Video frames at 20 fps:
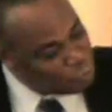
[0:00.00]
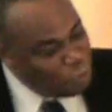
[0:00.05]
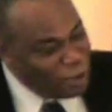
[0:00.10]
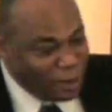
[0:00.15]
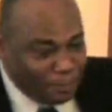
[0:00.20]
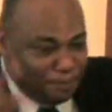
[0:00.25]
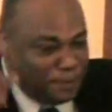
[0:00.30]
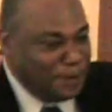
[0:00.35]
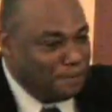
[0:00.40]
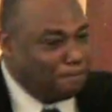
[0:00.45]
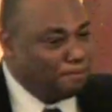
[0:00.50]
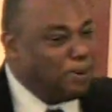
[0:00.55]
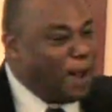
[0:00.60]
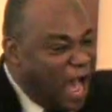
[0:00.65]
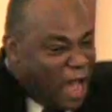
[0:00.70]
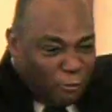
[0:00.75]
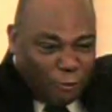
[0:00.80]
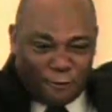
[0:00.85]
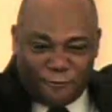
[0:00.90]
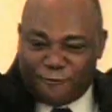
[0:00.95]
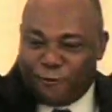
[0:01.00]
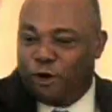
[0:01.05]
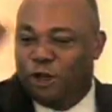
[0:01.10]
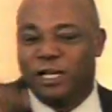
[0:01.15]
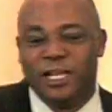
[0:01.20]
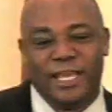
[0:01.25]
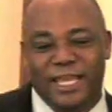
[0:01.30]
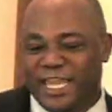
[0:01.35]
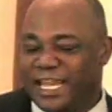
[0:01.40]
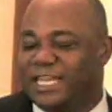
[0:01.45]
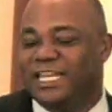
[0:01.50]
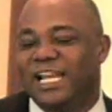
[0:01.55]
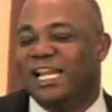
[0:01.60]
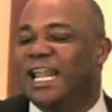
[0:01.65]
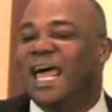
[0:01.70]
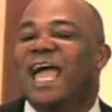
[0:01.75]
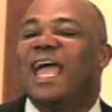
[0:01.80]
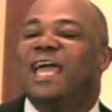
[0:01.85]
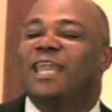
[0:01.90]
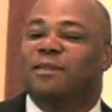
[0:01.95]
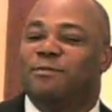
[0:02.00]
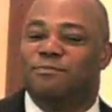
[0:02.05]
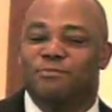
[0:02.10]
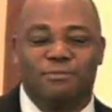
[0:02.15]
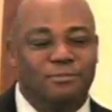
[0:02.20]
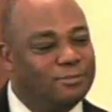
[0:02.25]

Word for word: will be powerful in the land.